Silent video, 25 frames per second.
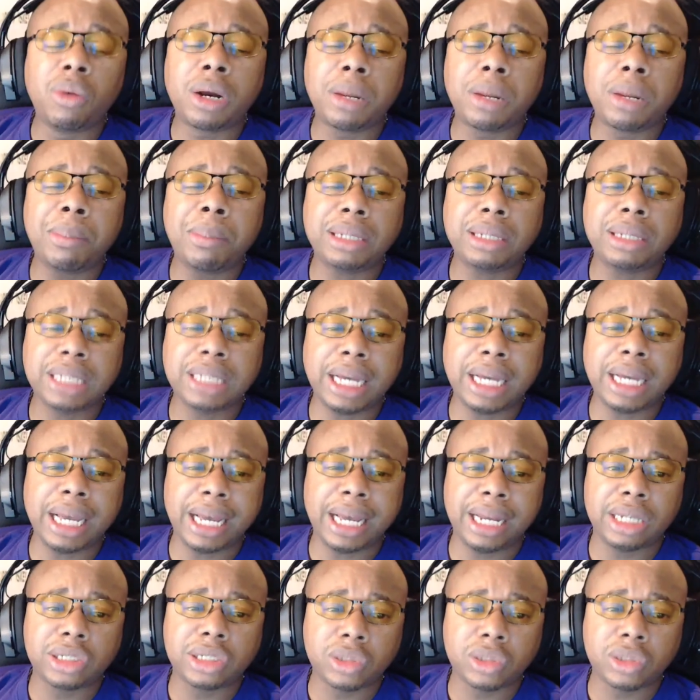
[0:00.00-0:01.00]
about to
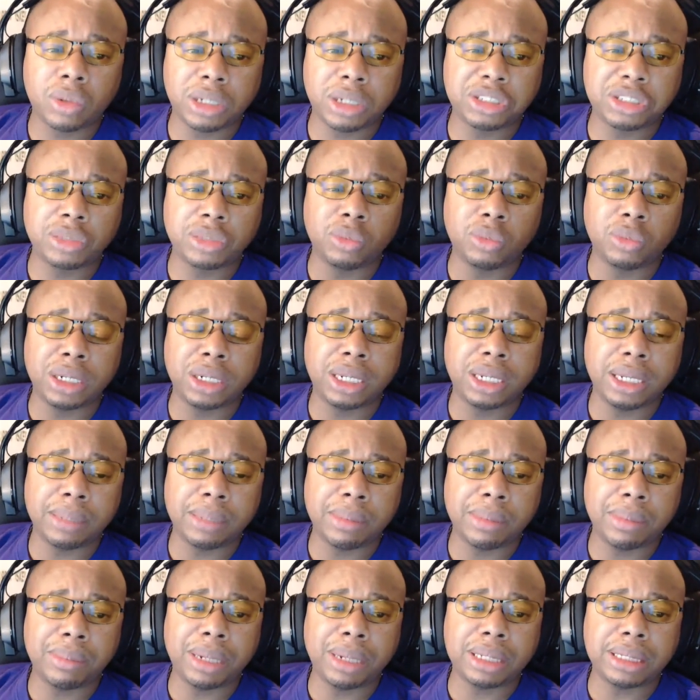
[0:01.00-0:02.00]
Addict's question with
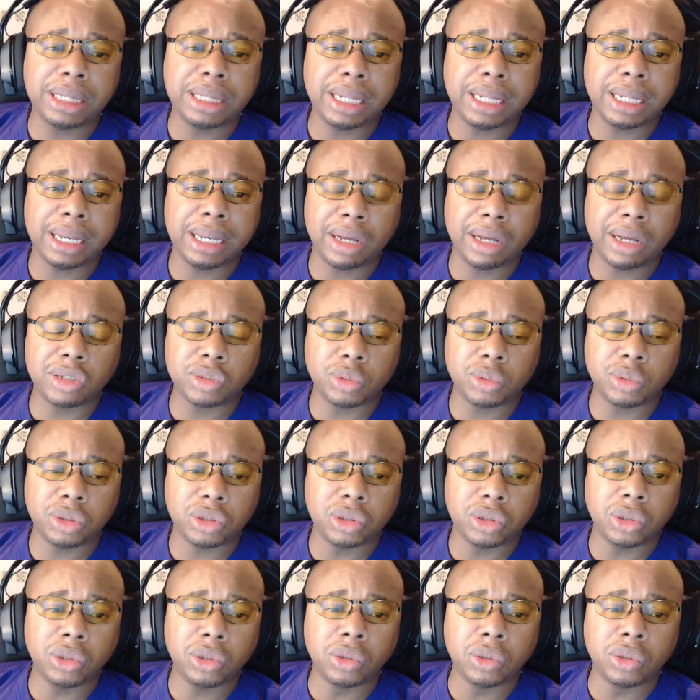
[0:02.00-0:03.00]
him about the announcements?
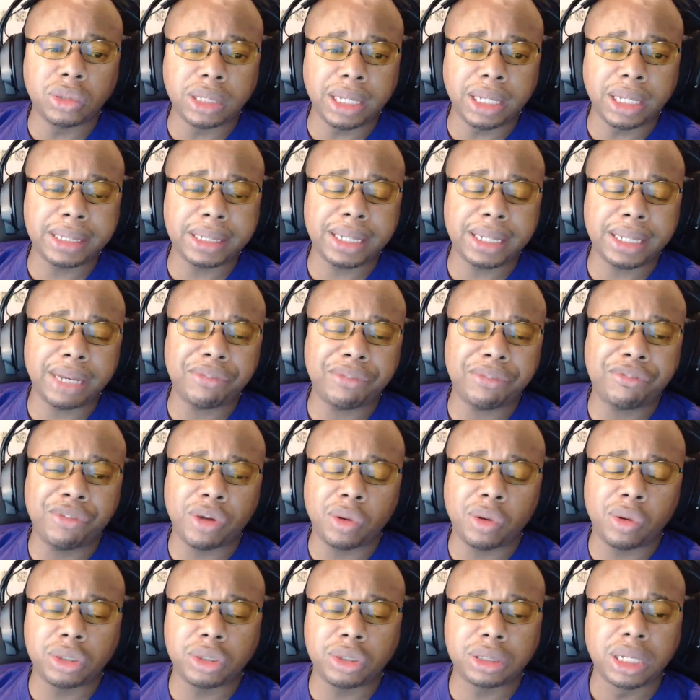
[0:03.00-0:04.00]
Do you think that
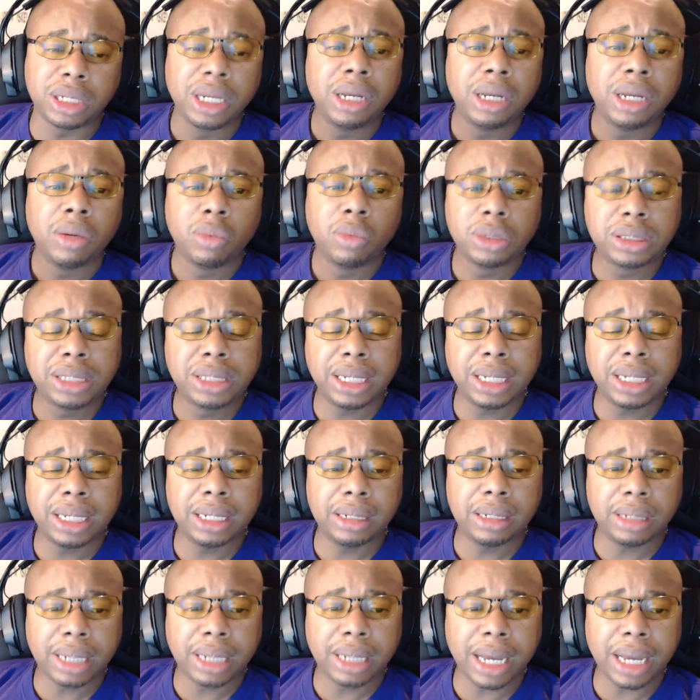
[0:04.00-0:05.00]
Phil was
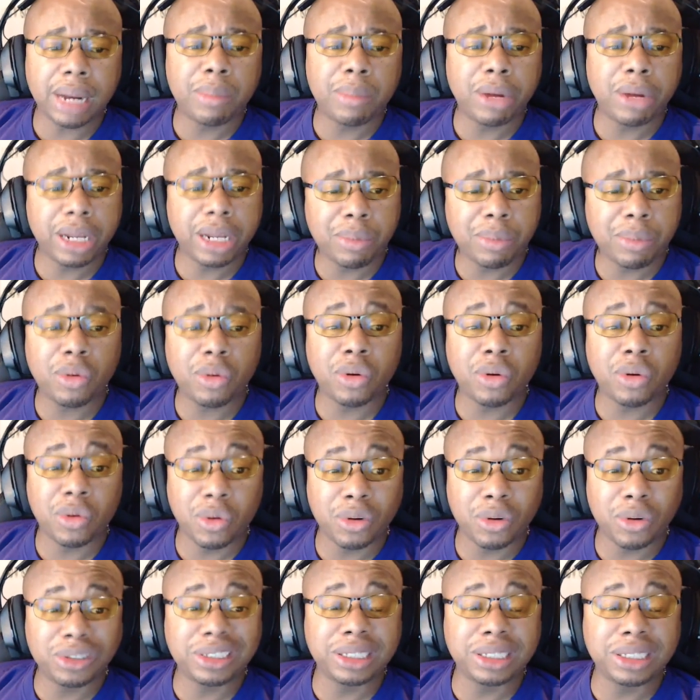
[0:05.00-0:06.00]
getting kind of breaking
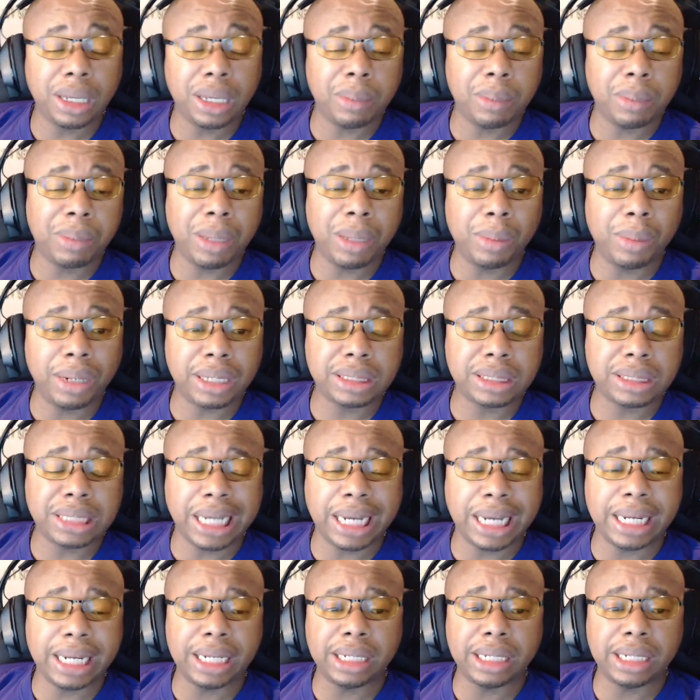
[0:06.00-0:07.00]
protocol and just getting people
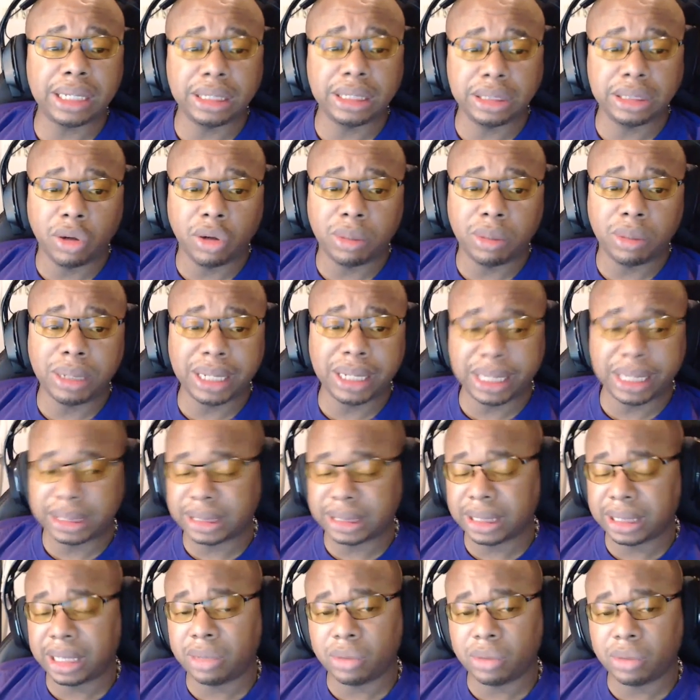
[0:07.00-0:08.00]
excited? Because normally they
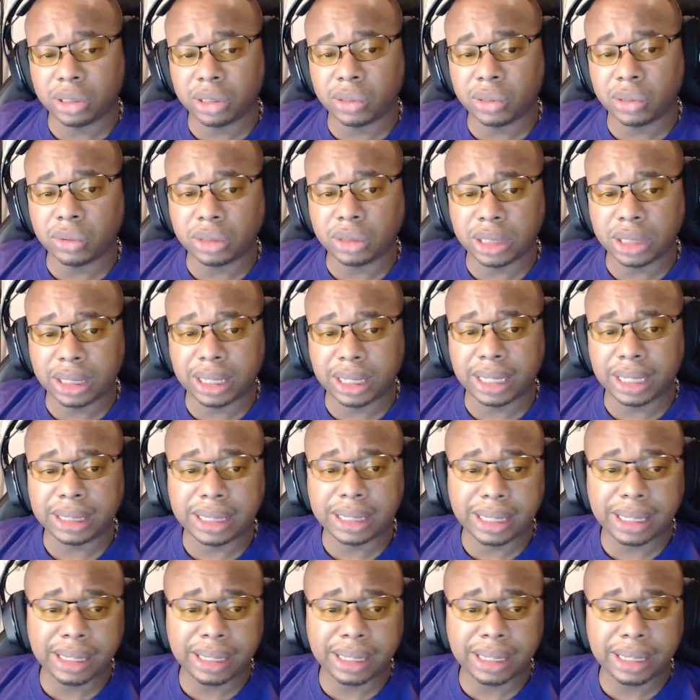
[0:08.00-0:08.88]
said they wouldn't do nothing like that.